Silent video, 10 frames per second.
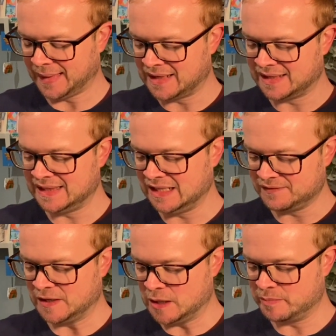And I think
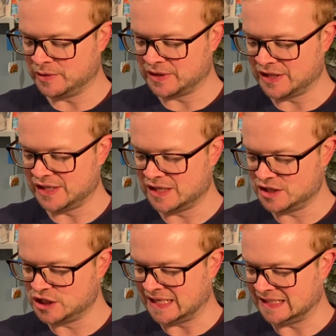if I open on the 3rd
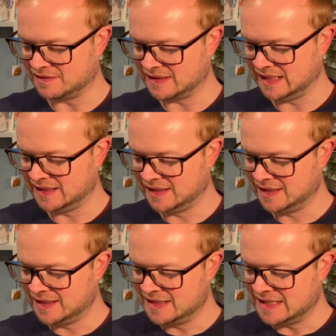of January,
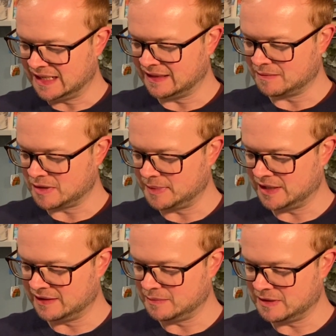I think I might be
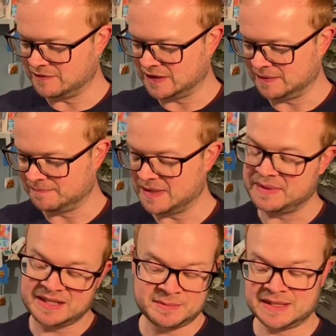cutting it a bit fine. Maybe
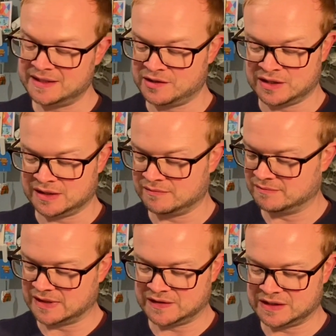that's my decision done.
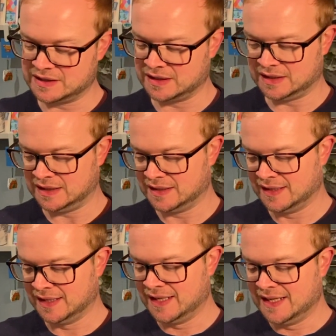I've just decided.
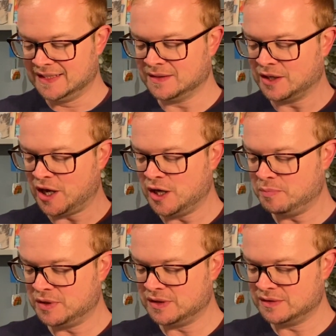So I'm going to
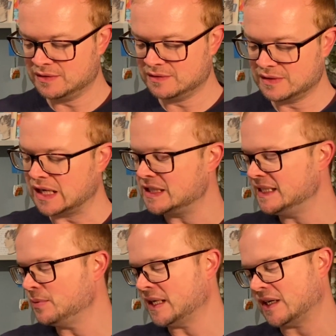open. I just
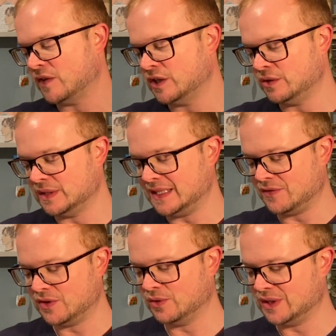need to work out if I'm going to do it on the
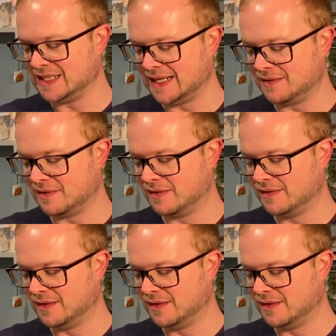7th or the 10th.